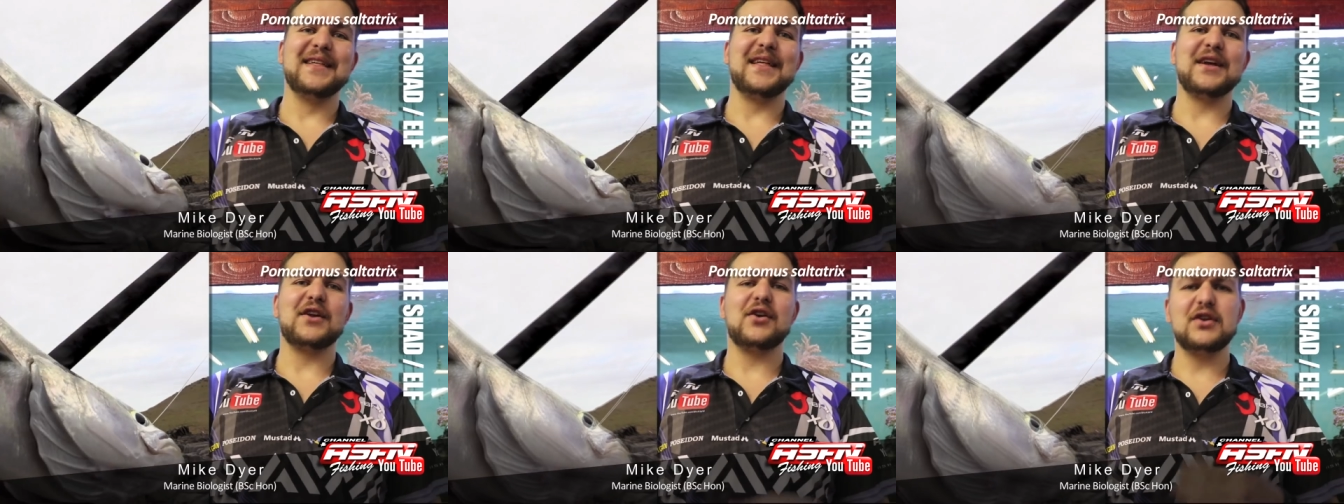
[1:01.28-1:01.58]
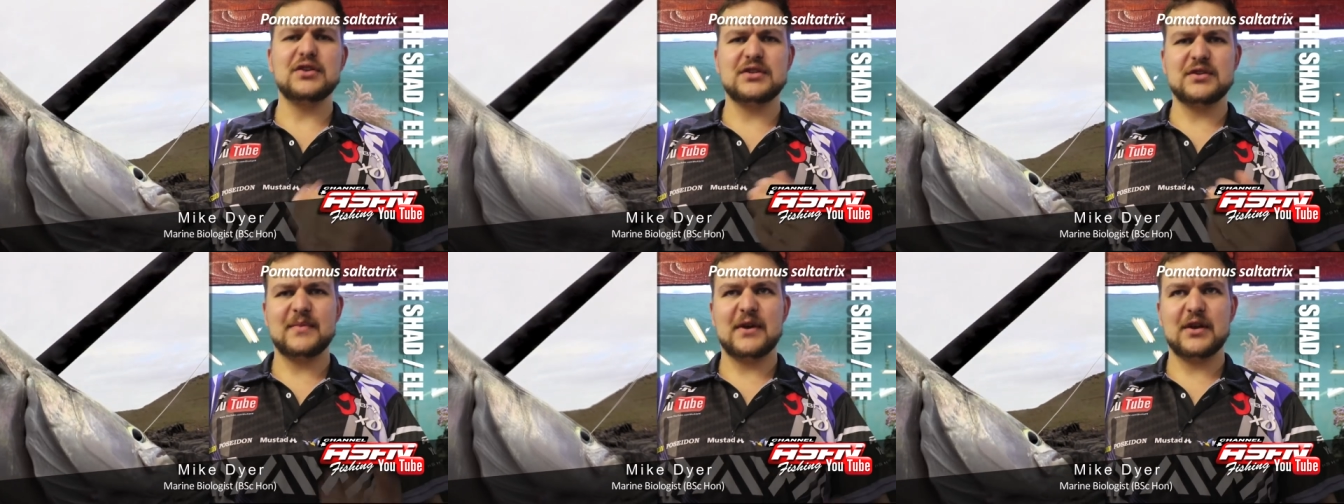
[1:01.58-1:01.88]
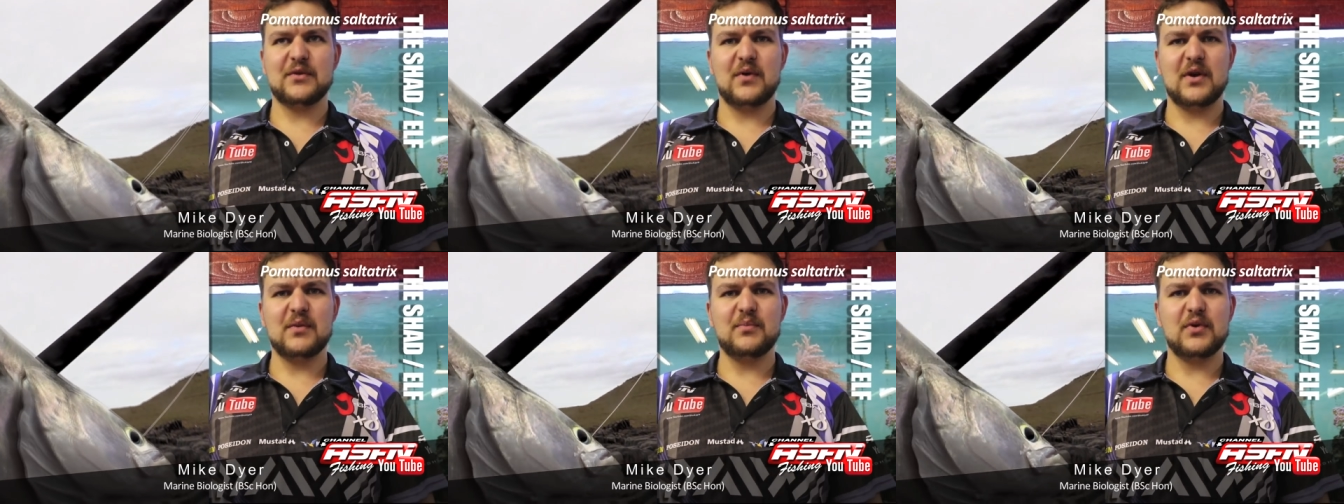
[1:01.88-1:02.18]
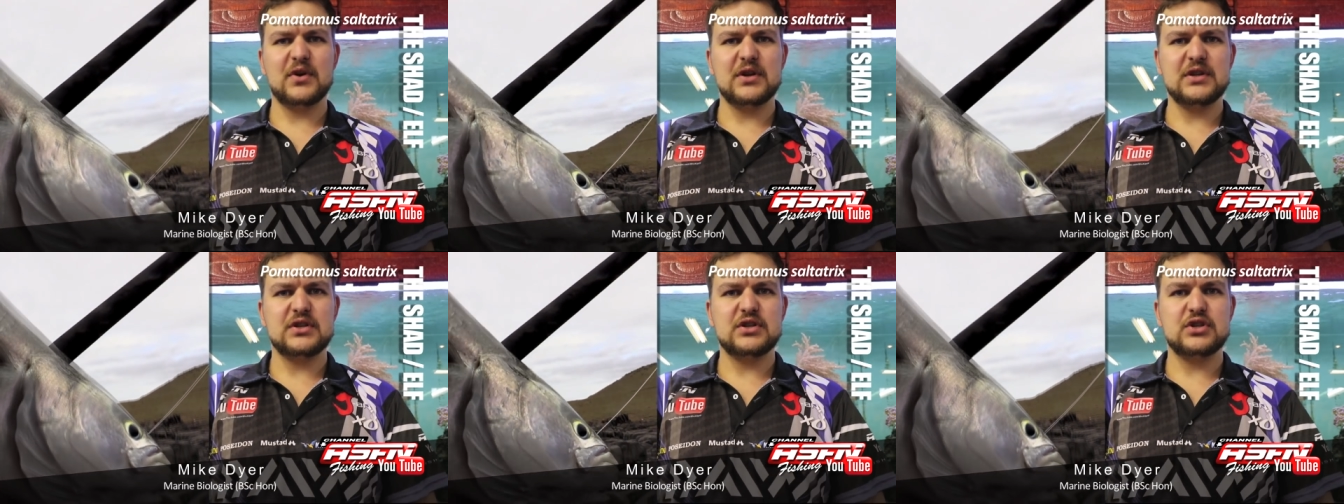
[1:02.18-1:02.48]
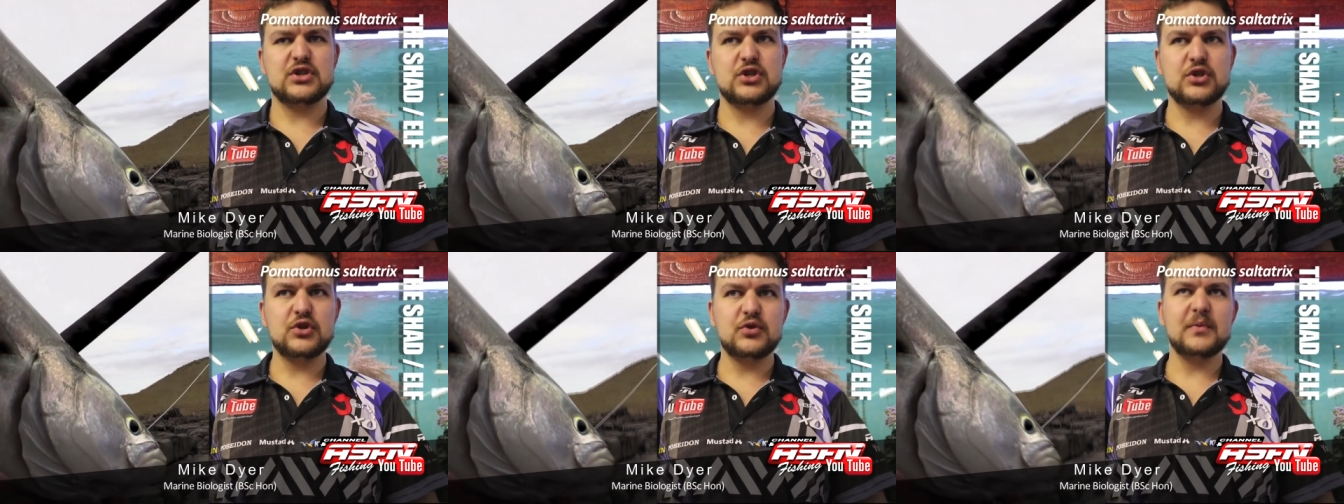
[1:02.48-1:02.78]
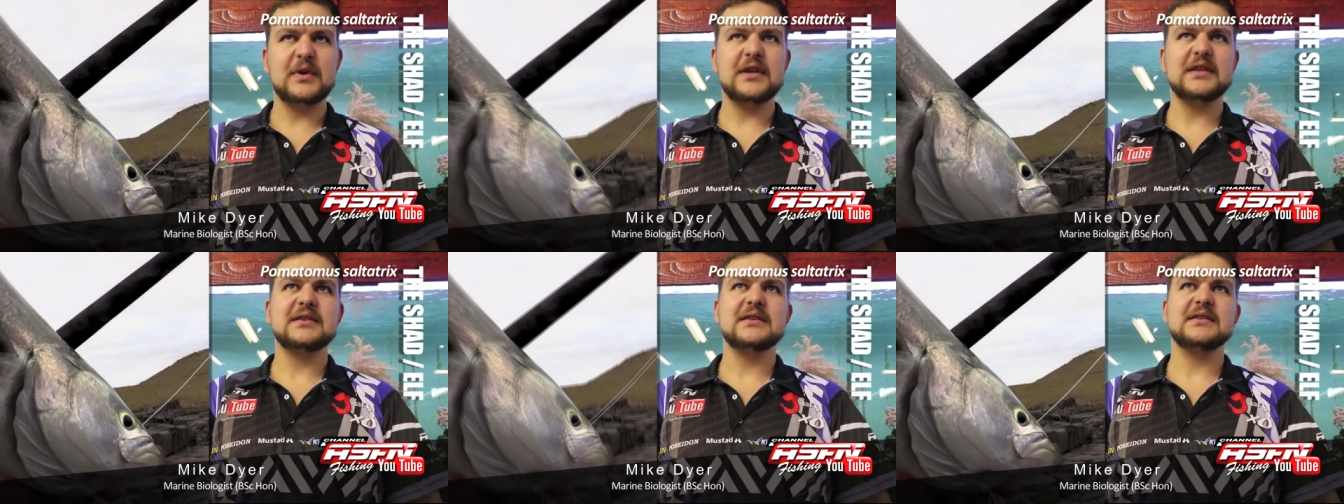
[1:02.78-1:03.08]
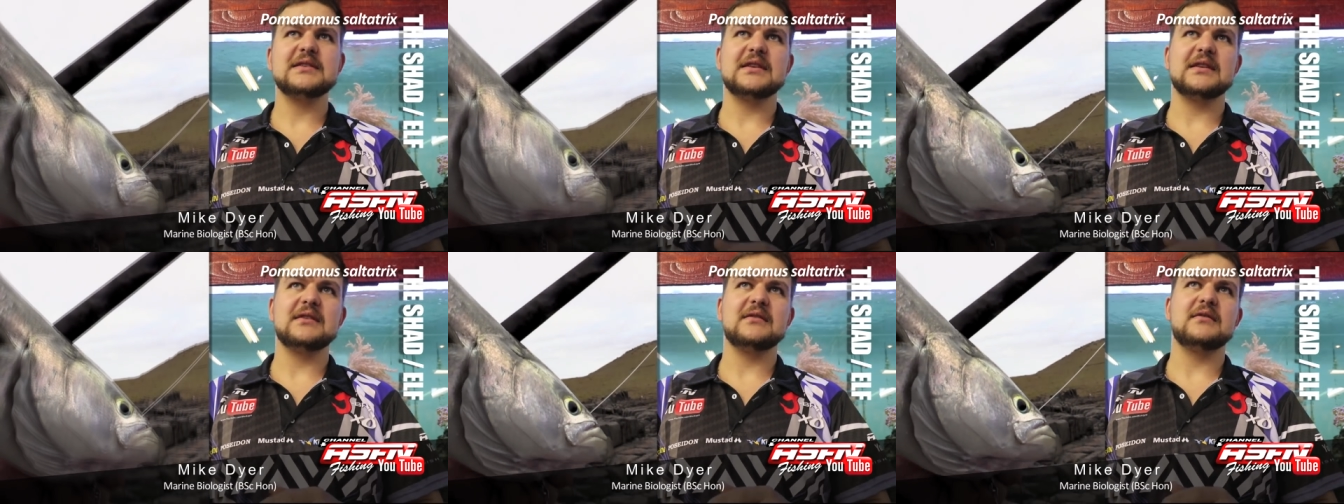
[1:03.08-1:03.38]
They grow to about 1.2
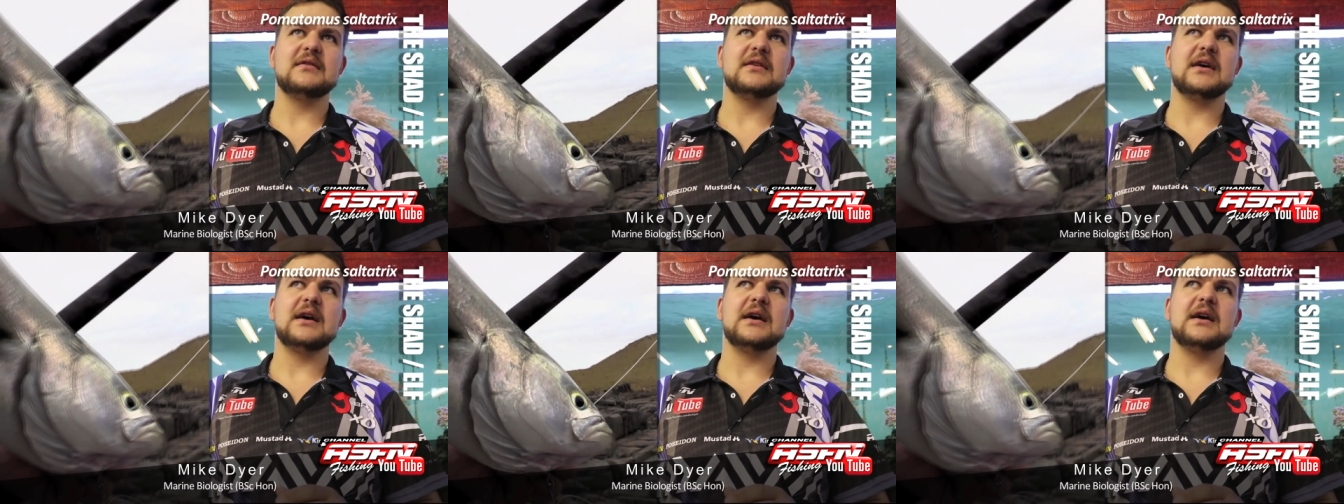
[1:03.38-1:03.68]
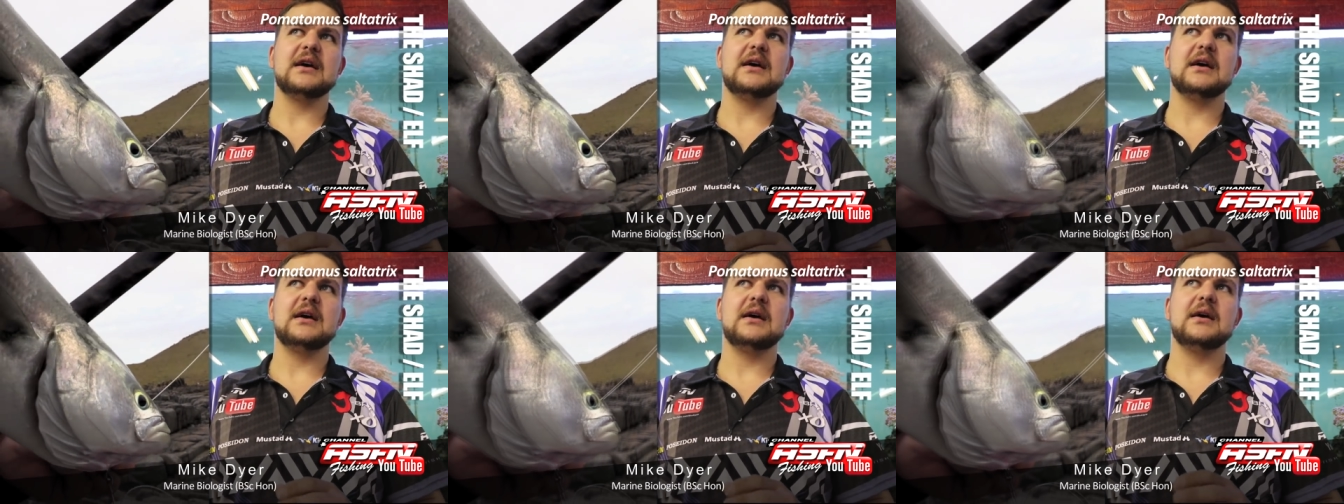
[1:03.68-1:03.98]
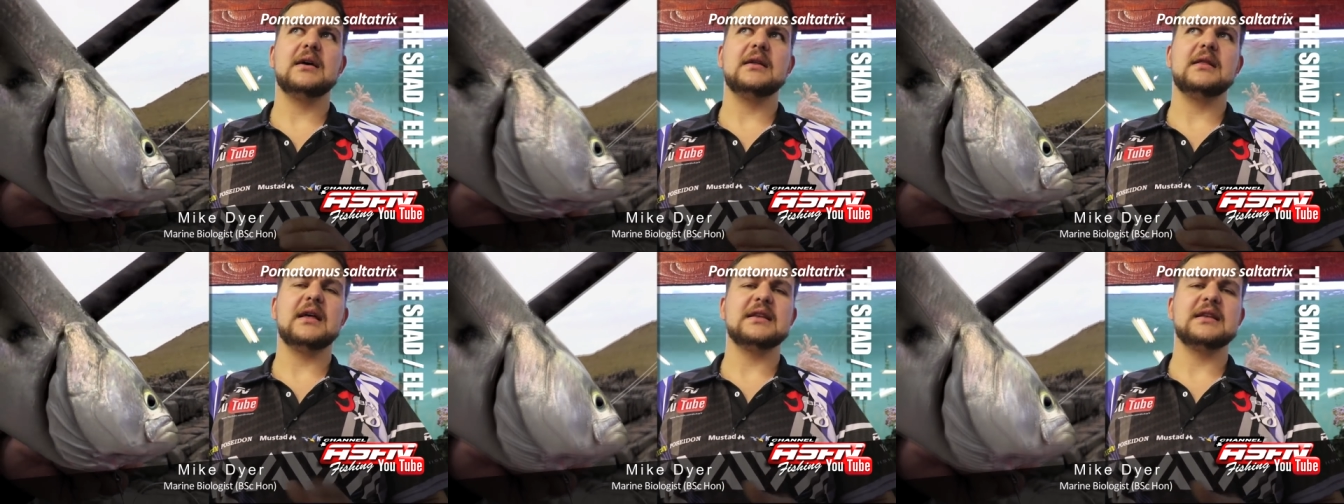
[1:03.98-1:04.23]
meters and uh,